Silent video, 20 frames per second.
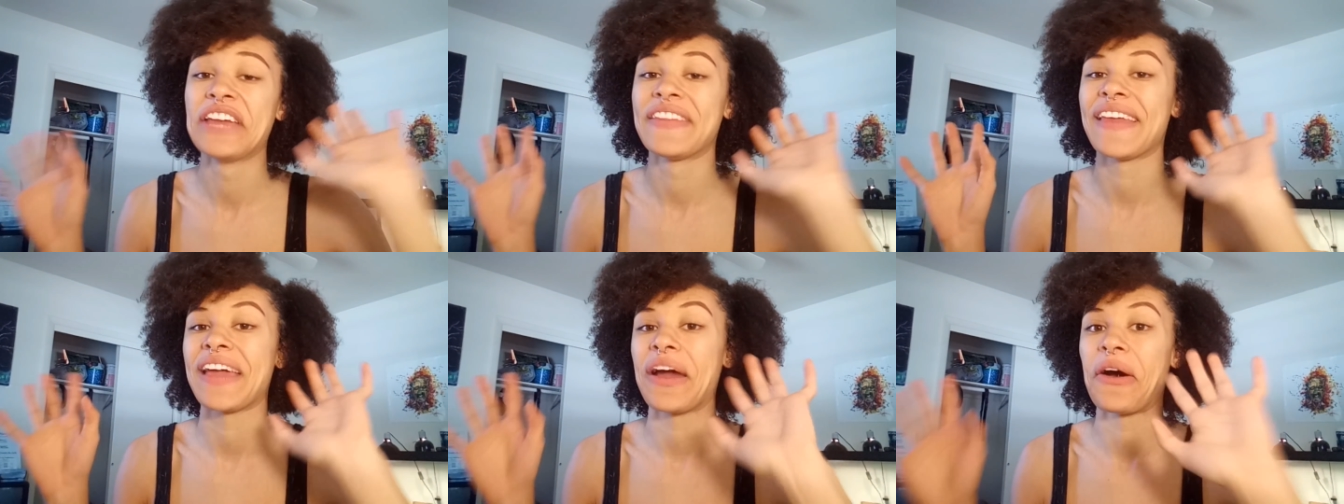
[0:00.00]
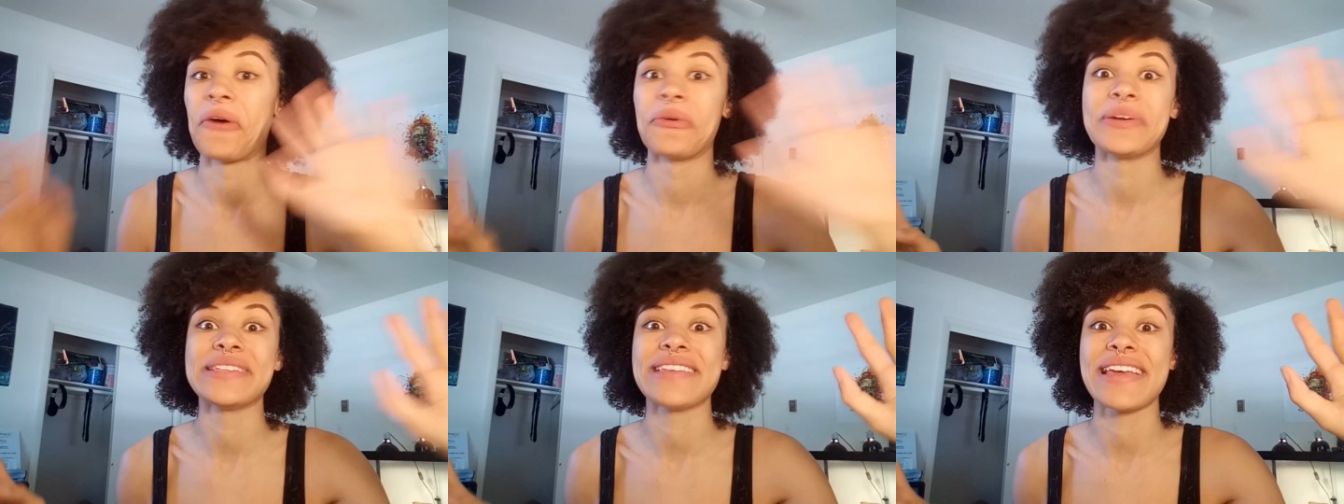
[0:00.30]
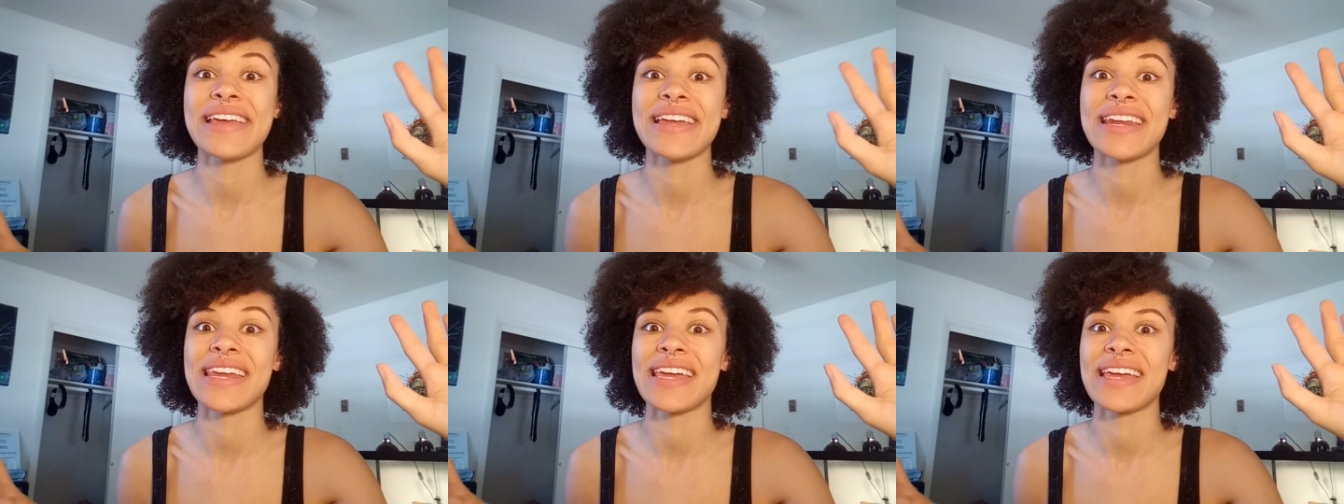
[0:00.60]
they always
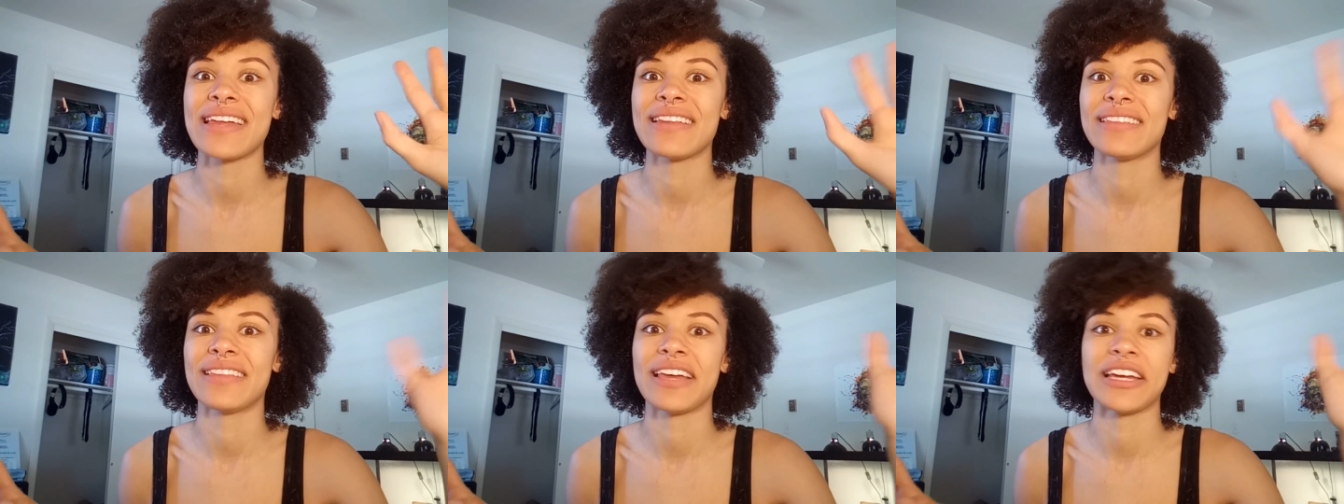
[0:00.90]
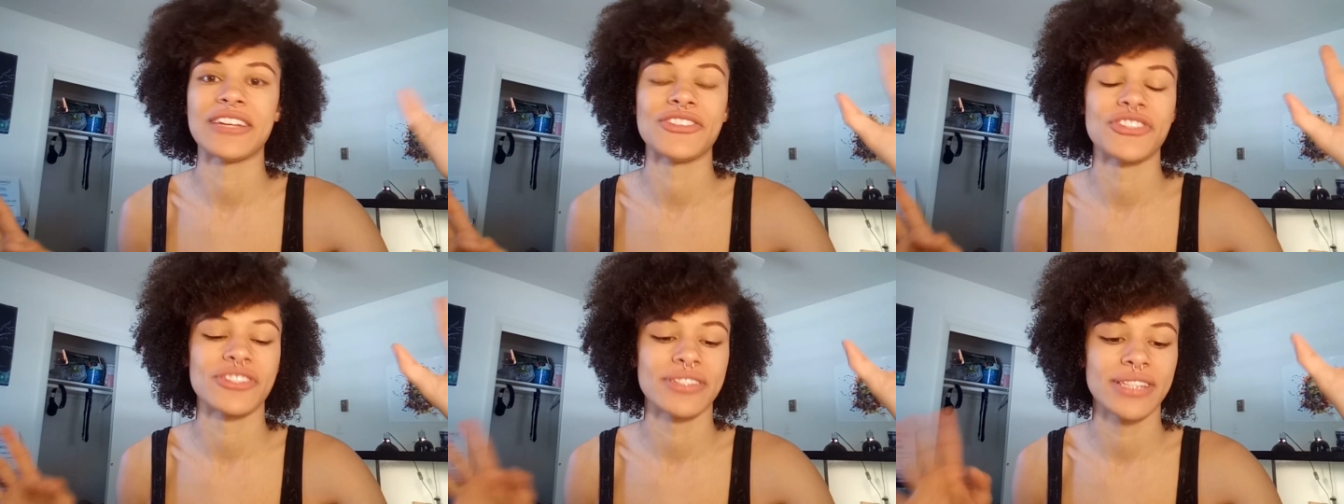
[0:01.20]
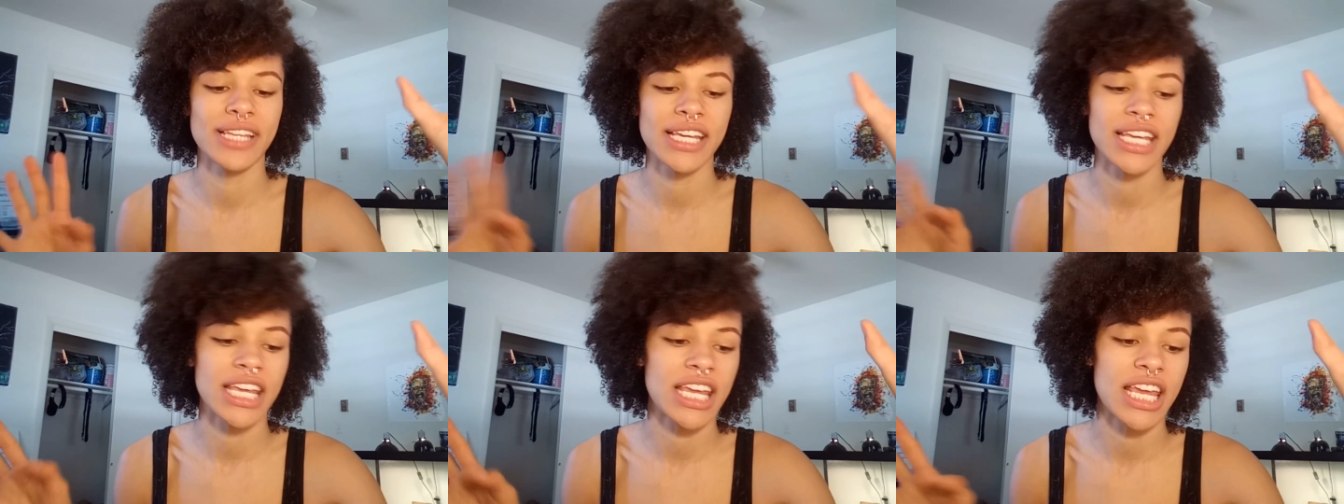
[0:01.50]
ate it, like just
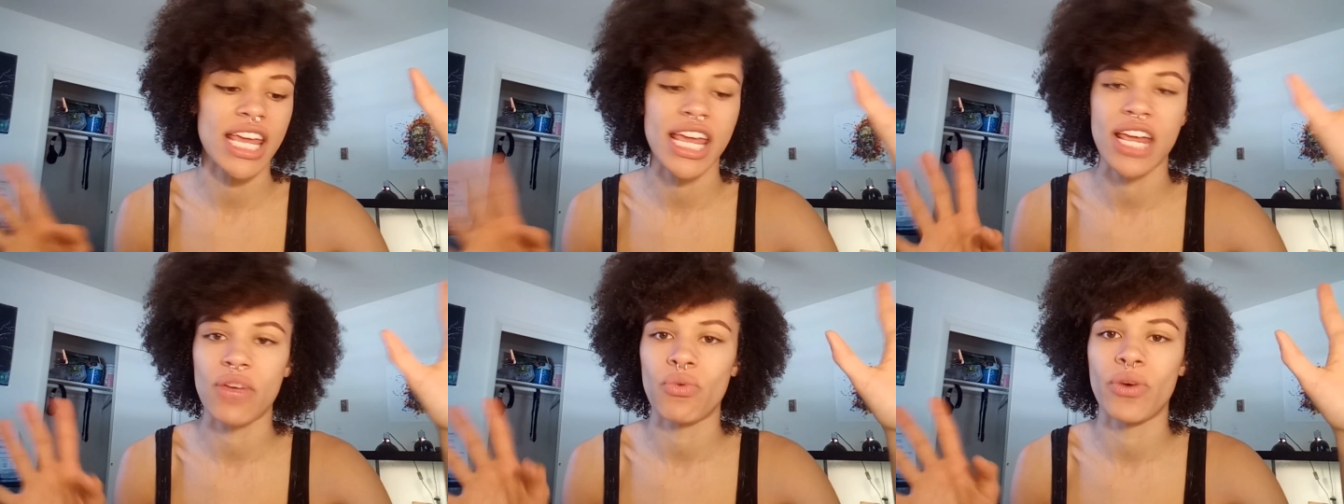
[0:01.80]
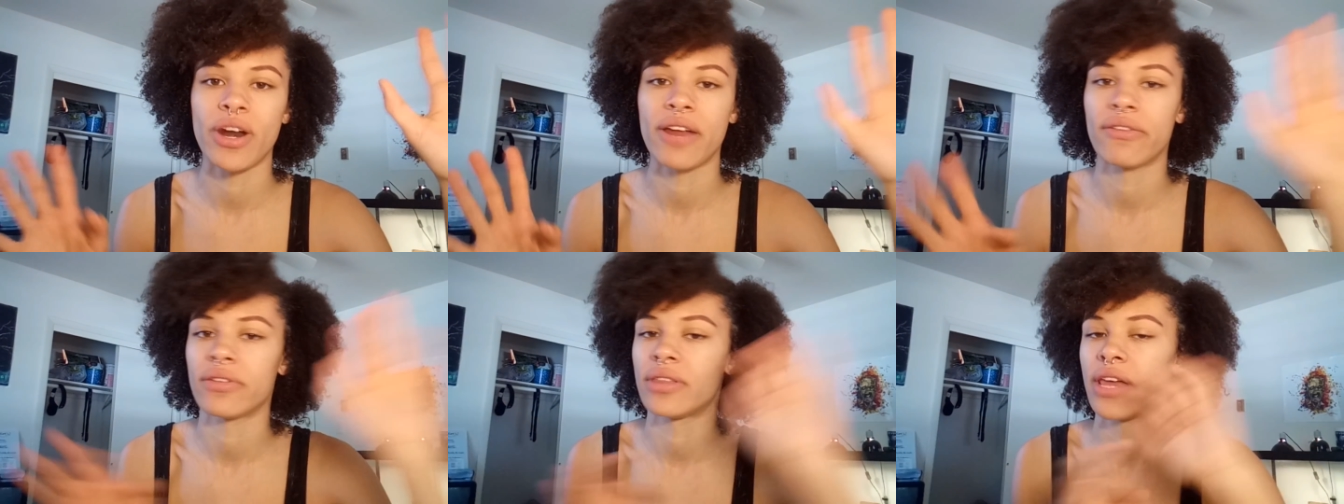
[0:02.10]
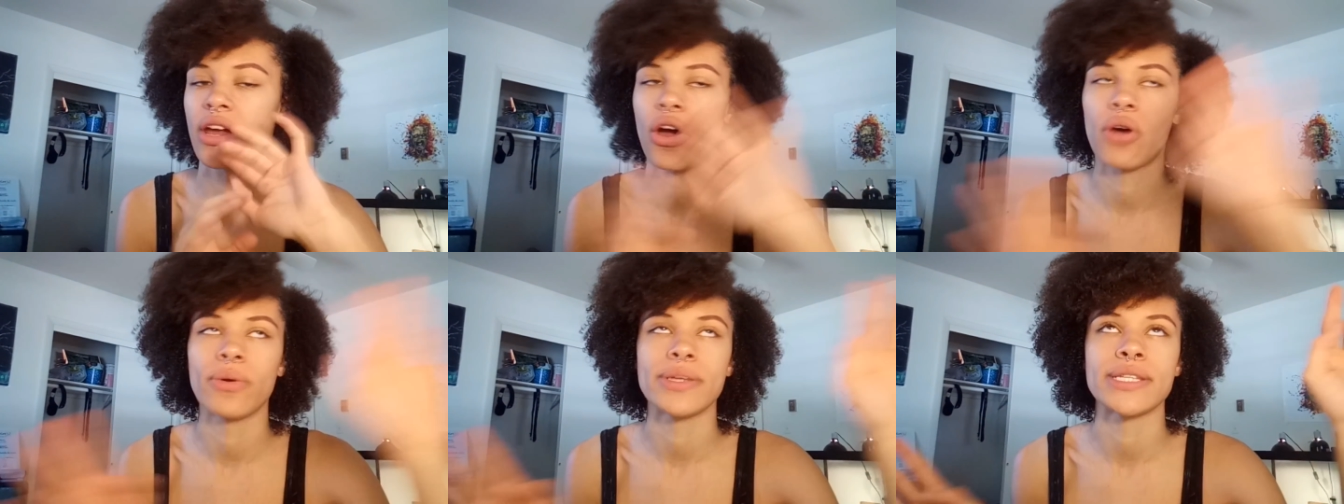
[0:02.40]
licking it, whatever, they
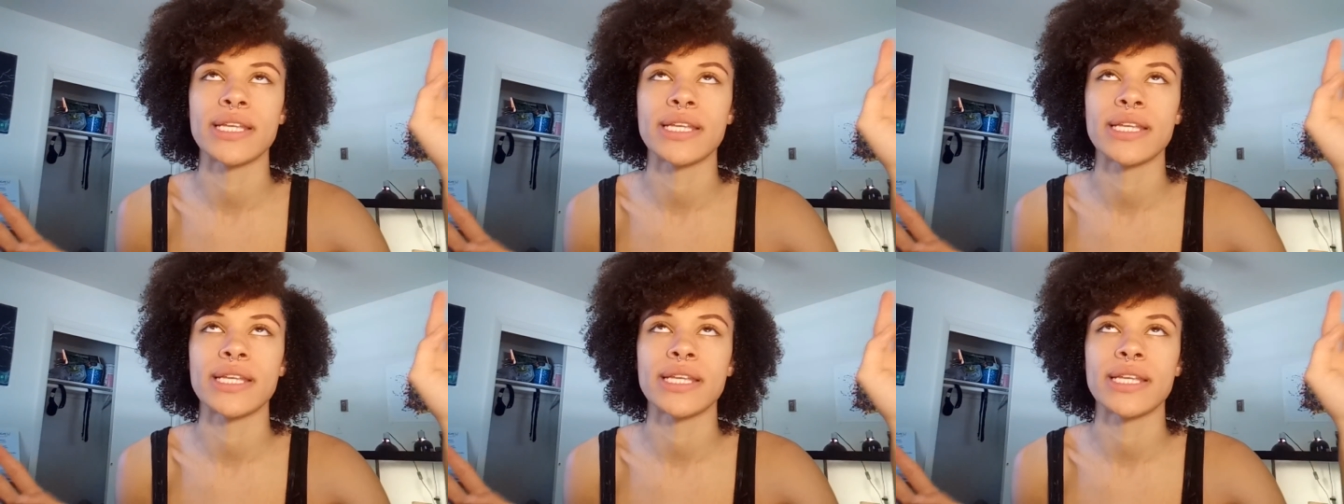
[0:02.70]
always